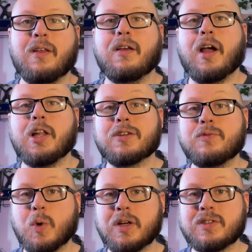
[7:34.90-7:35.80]
I look
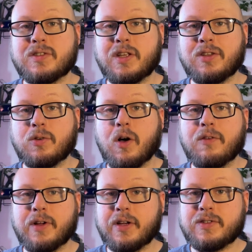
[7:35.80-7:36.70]
forward to seeing you all
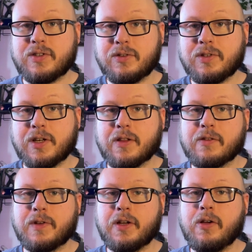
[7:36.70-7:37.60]
very soon in another
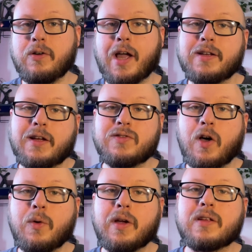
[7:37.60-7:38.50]
video, and as
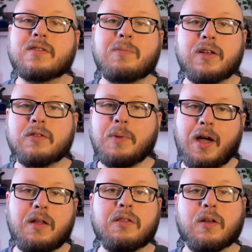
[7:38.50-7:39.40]
always, may your
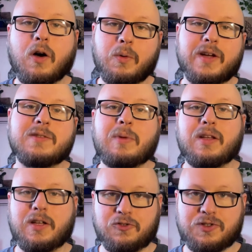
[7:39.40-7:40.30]
path always be
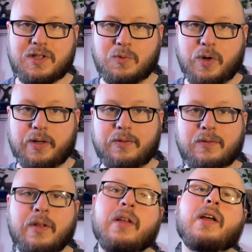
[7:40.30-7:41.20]
an interesting one,
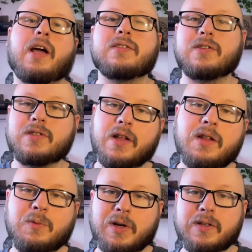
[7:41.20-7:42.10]
as there's
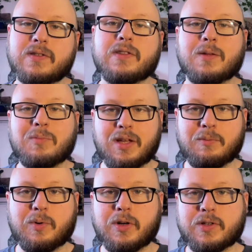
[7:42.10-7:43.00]
nothing worse than being
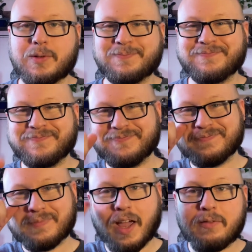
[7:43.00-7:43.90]
bored.
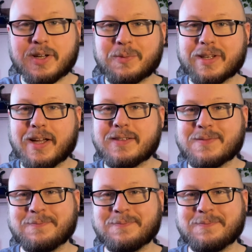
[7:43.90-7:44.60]
Have a good one, guys.